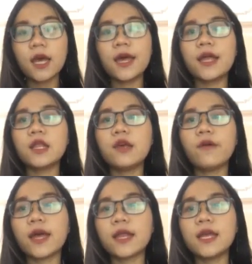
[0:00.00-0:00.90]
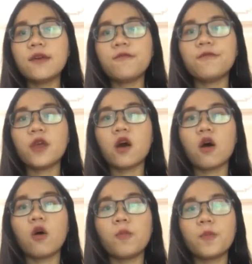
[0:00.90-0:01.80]
and you can give your
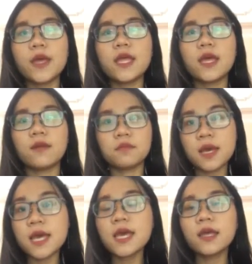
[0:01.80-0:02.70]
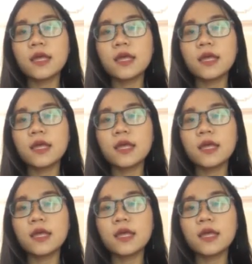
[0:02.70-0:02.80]
opinion B,